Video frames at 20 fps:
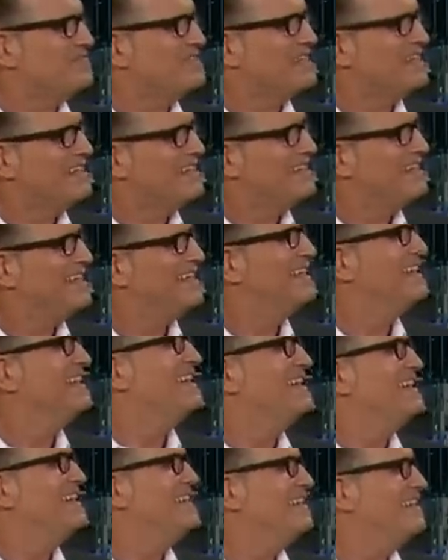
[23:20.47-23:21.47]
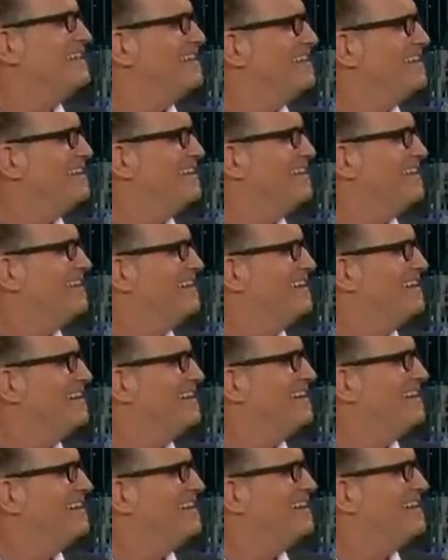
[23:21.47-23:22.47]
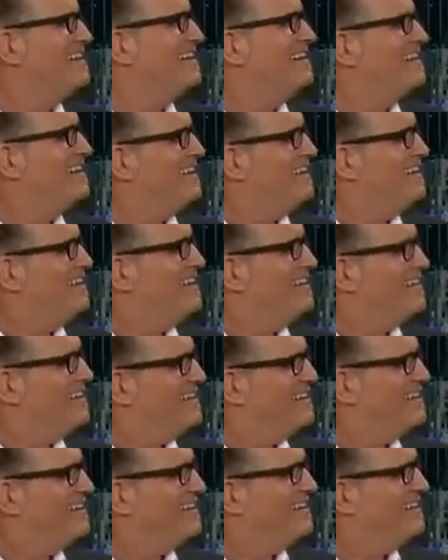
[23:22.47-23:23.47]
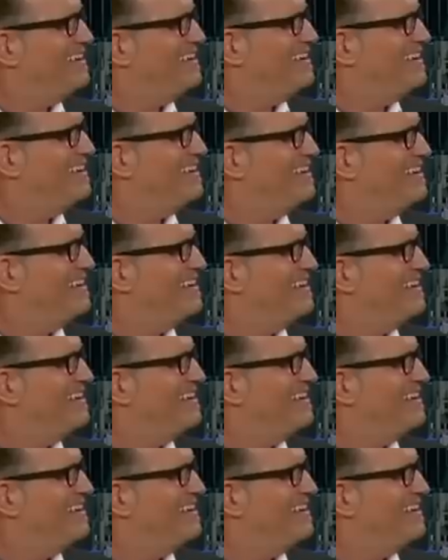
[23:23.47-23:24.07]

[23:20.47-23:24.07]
(not speaking)